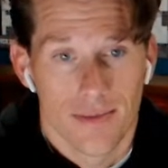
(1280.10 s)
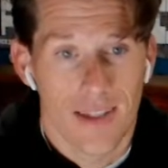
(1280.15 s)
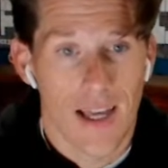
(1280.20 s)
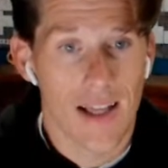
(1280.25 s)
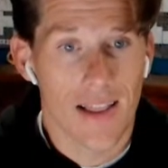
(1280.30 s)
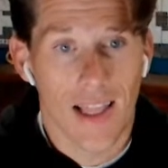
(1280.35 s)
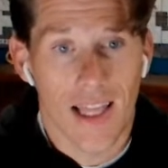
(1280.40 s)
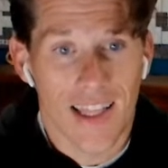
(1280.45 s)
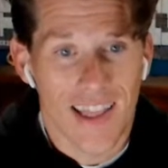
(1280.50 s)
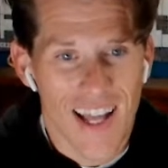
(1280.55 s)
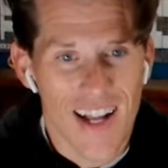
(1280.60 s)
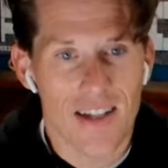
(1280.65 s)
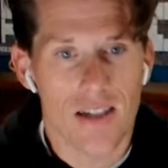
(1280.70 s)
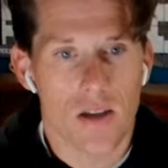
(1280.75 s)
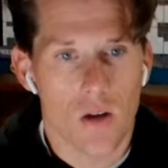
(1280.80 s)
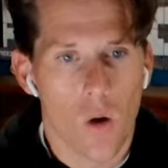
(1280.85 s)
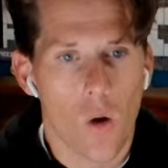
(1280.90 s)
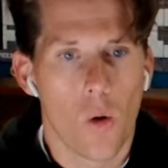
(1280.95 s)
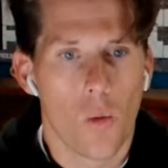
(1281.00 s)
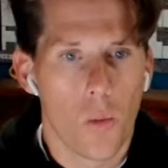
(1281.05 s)
That's
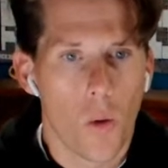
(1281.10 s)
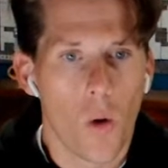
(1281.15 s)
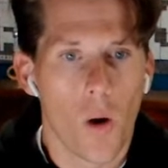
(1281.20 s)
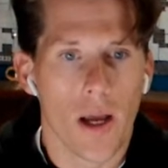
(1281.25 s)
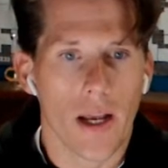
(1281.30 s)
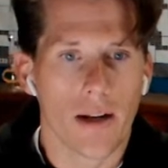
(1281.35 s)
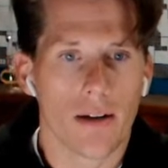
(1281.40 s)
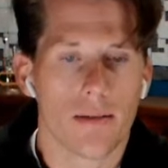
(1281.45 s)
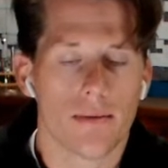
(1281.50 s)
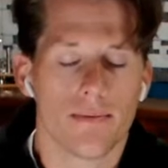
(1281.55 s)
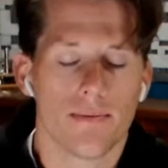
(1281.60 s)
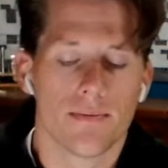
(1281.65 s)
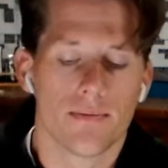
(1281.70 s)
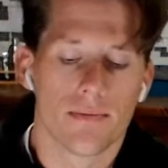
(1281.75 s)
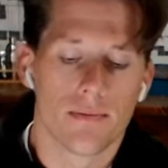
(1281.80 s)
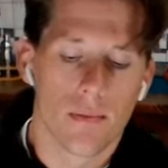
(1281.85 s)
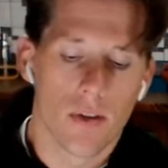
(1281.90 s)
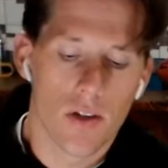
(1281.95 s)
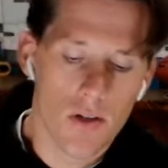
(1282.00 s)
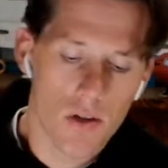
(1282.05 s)
the whole point.
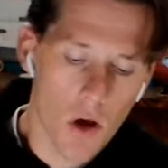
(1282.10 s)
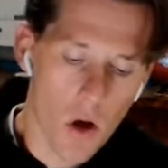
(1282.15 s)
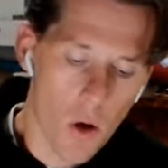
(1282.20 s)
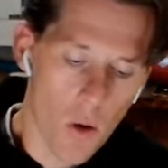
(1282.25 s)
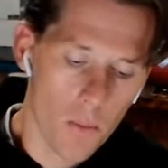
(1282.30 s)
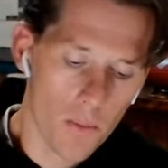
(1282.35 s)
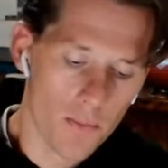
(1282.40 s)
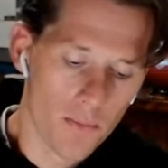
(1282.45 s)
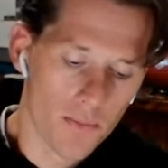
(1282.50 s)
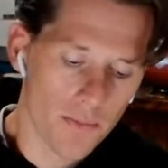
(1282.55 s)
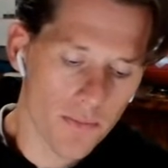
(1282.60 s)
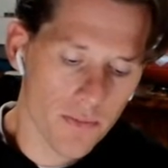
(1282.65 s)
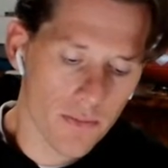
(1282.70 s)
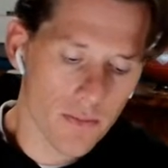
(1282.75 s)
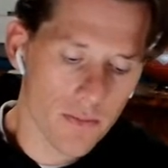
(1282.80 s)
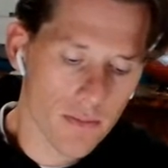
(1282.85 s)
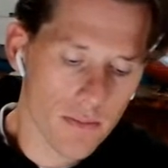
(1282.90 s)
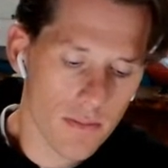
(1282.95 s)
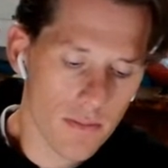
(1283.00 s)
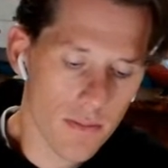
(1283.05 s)
So
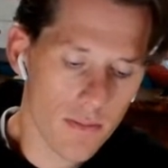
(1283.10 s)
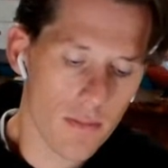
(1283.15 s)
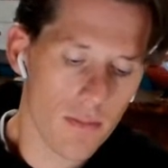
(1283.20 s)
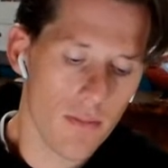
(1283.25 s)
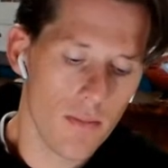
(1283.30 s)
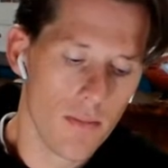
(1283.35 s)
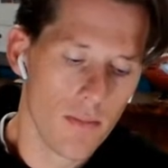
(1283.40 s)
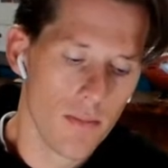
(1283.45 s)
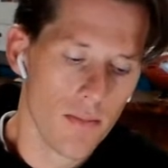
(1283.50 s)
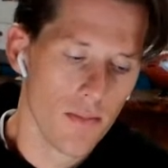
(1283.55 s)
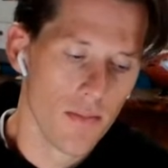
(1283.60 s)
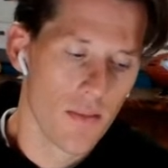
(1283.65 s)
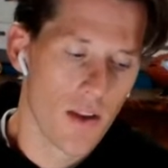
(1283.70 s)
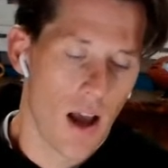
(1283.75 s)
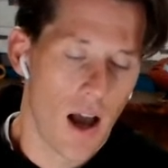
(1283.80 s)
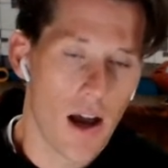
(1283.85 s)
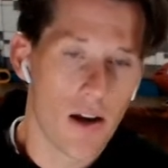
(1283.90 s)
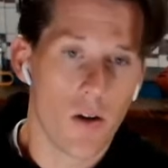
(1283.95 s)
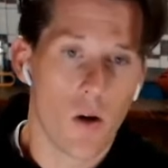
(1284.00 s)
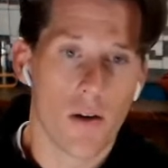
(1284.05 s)

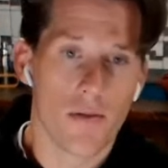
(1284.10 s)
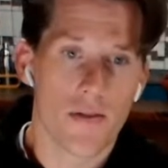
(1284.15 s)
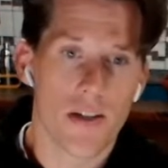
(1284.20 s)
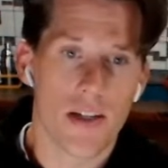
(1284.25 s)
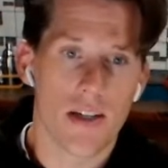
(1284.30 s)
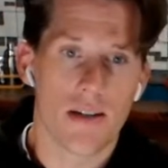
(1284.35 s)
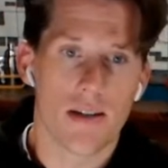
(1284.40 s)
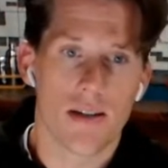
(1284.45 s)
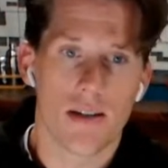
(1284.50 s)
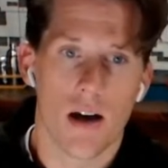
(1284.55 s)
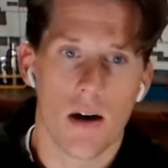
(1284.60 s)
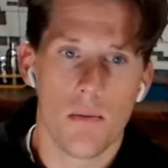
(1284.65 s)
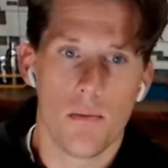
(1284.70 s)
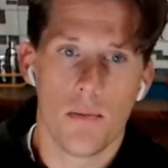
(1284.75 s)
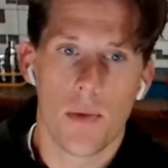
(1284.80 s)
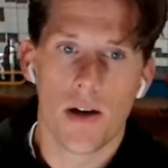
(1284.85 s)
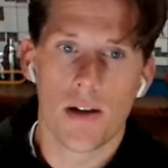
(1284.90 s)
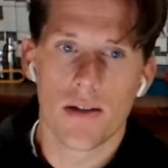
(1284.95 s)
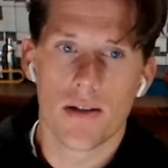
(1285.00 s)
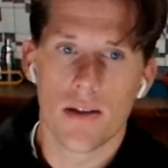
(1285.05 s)
I know I've seen some
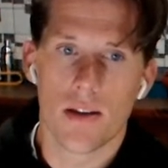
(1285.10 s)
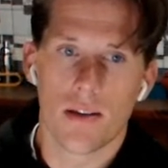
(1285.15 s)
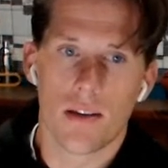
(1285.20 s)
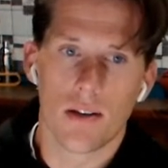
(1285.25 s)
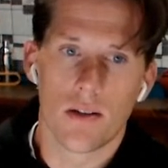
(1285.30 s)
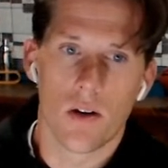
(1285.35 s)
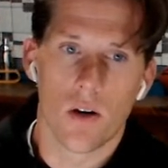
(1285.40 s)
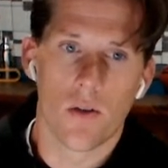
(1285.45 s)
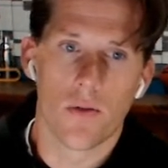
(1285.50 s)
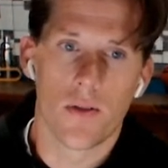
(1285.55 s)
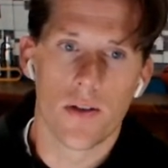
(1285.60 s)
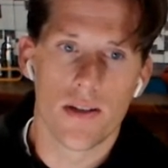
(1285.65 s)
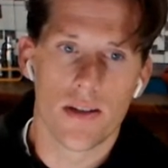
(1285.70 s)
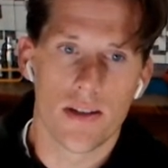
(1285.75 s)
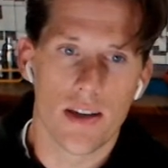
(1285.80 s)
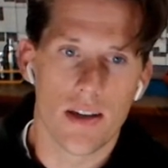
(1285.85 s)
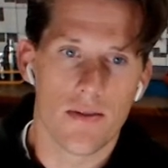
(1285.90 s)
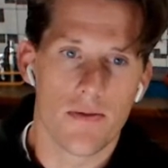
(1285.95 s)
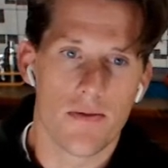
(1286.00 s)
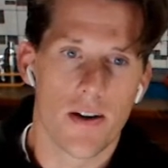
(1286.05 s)
buzz that the Dolphins
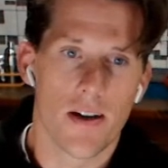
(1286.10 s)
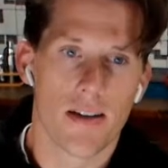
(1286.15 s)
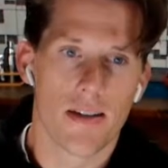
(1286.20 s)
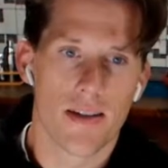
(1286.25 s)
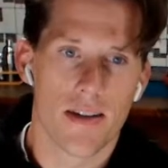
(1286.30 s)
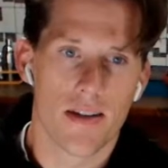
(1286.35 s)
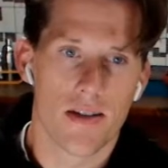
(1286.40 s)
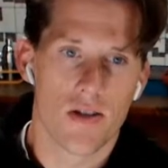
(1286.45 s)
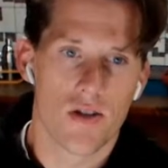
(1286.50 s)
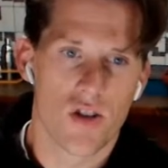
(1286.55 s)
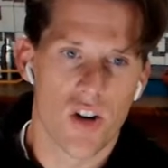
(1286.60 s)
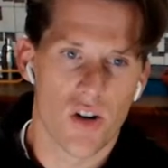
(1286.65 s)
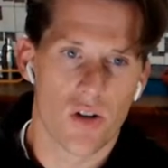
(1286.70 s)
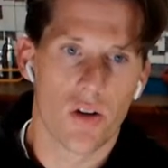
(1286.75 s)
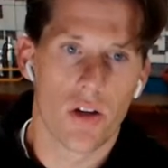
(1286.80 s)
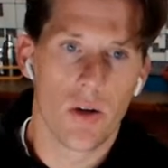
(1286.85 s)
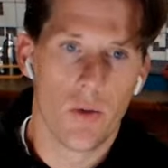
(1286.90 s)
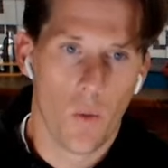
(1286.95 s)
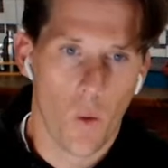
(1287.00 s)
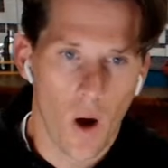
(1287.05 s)
defense has
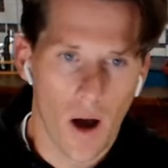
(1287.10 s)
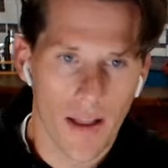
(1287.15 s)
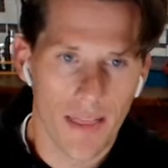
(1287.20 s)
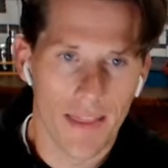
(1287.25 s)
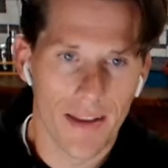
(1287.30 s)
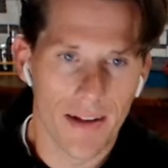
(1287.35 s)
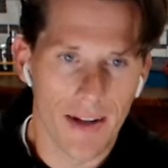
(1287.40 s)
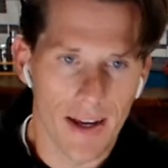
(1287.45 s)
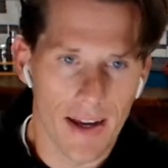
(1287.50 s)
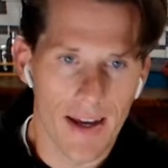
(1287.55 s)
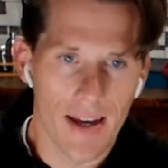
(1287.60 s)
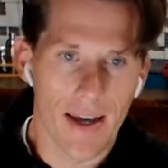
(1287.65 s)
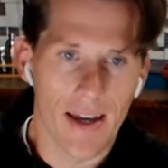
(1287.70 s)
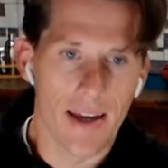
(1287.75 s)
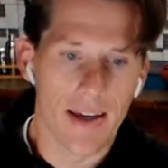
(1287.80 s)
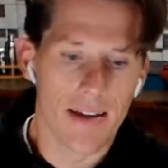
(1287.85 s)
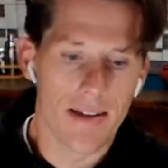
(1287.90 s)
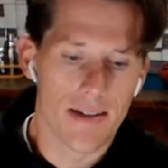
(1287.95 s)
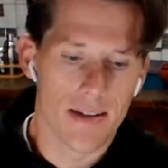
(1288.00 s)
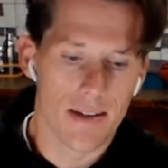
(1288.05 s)
generally won the
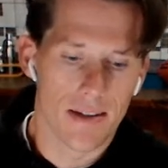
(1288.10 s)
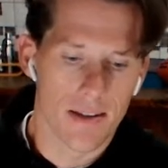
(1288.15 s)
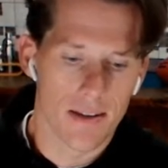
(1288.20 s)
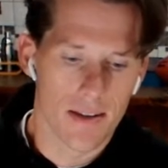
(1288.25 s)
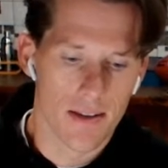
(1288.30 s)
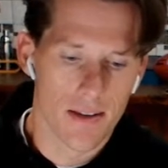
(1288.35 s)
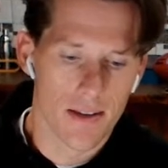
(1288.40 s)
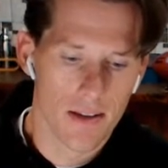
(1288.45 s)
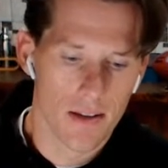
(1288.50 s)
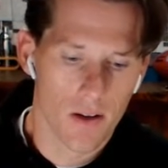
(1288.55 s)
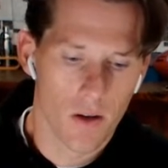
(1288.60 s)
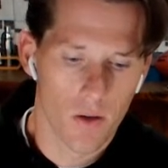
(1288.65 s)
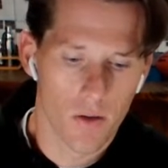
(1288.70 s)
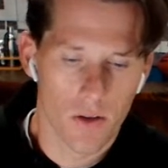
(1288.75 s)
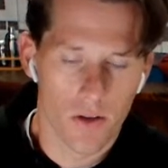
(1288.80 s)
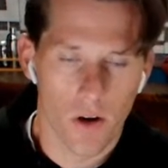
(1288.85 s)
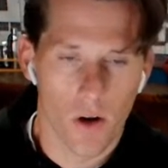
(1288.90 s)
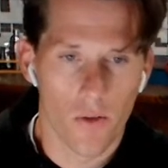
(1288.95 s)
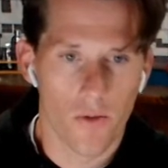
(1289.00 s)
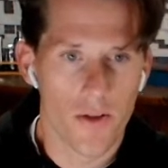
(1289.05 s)
days, and the
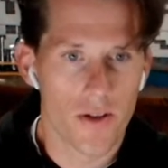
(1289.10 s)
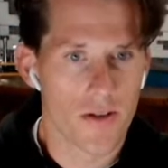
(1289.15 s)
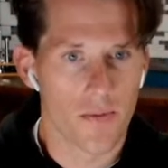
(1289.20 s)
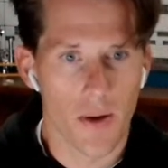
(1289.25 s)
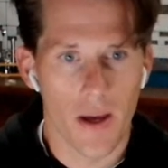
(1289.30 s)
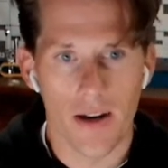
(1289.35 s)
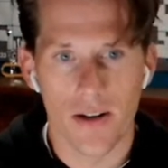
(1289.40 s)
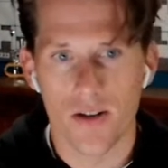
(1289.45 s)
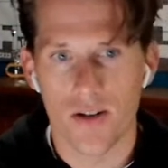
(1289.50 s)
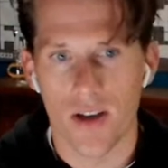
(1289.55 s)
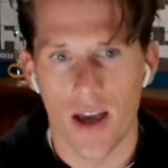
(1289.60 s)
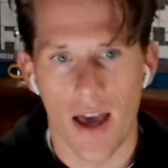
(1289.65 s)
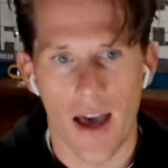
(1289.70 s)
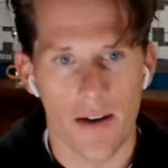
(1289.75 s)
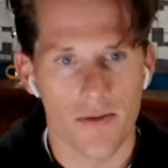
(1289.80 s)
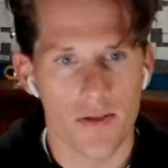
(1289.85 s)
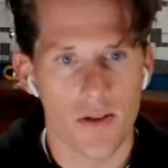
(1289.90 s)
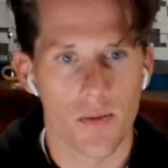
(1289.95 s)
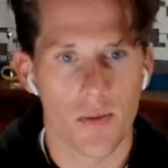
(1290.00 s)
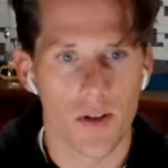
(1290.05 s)
Dolphins have managed to
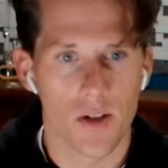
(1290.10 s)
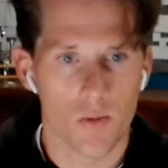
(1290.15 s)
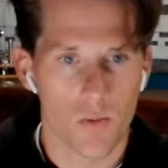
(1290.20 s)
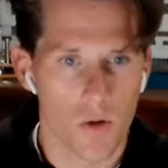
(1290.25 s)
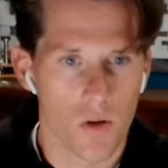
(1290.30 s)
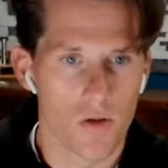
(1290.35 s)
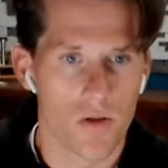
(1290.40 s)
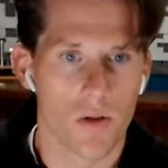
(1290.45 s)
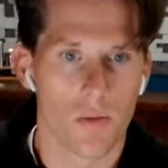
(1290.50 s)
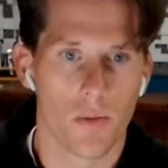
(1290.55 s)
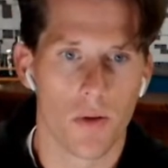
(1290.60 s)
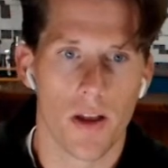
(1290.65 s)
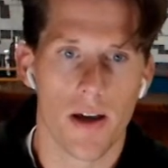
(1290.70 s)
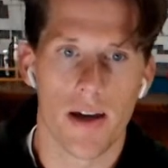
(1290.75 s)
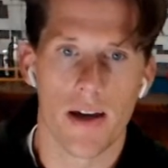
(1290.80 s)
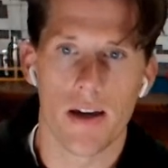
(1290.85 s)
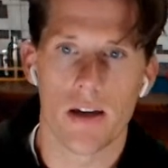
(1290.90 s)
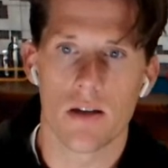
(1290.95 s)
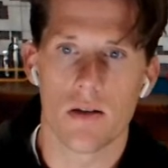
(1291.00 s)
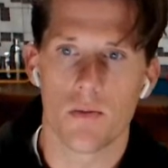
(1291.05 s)
have some explosive
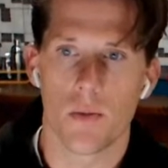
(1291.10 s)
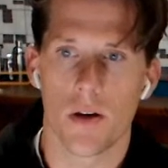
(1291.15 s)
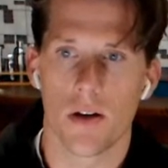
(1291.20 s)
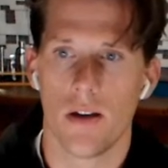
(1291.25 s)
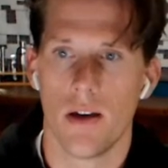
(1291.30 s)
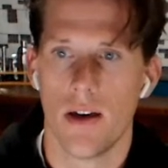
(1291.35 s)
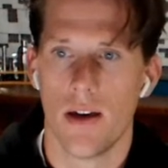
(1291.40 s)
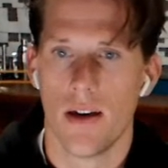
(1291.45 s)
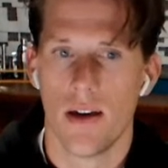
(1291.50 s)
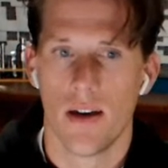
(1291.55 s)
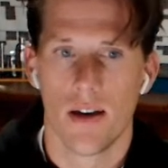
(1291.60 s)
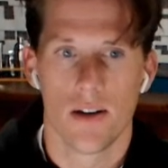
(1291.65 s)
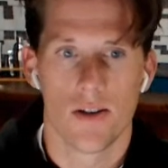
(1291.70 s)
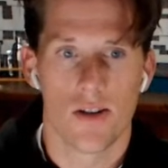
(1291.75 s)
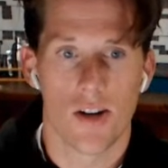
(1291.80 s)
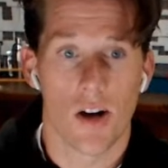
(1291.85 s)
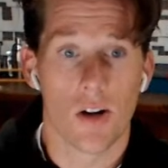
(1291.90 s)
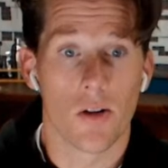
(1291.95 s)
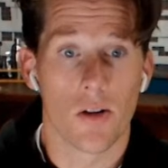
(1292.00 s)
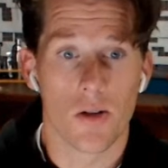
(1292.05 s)
plays, but
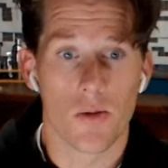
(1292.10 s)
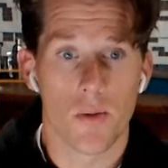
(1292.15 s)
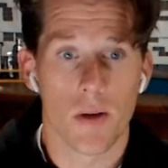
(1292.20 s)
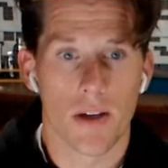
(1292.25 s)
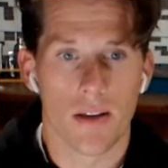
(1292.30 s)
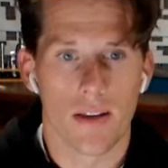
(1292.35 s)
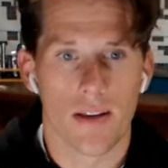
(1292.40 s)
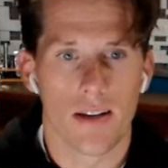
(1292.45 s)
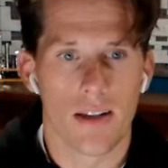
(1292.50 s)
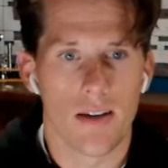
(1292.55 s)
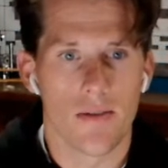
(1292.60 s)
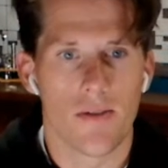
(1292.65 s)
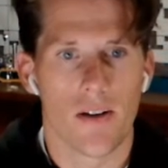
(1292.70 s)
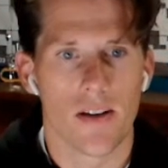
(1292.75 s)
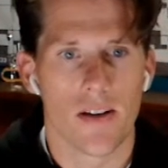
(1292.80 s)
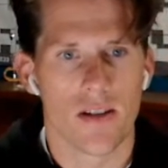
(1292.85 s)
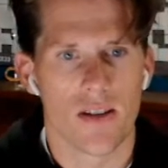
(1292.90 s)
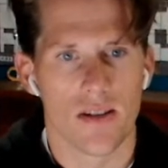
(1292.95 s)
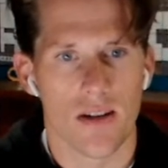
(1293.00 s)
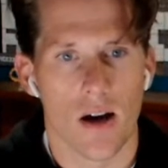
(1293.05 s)
generally speaking, the
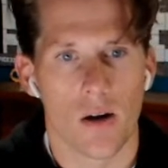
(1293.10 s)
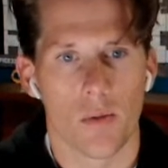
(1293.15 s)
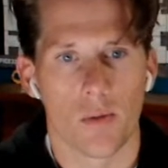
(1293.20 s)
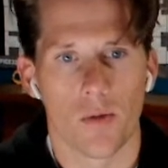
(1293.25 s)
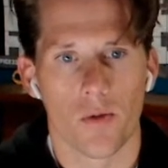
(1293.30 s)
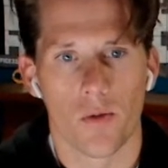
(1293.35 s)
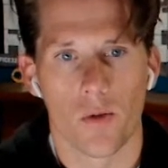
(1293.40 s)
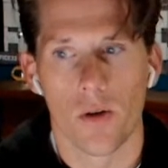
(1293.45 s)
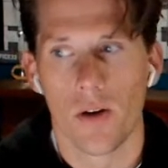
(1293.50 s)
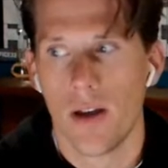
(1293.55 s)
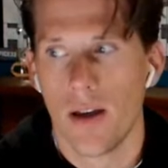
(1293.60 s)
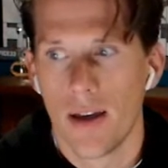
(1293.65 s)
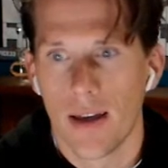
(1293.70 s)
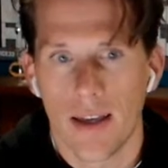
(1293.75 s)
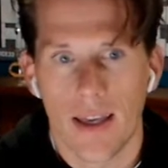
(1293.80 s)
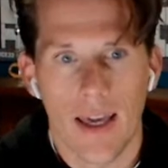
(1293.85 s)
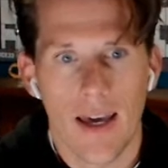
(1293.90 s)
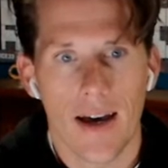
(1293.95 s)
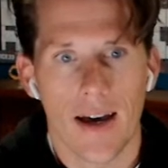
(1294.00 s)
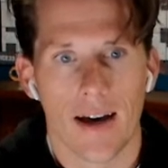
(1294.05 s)
defense is outperformed.
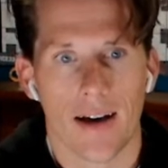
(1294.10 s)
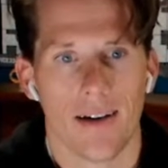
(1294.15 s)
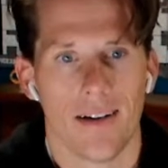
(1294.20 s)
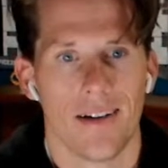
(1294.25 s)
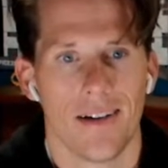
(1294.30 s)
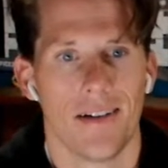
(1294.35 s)
Yeah.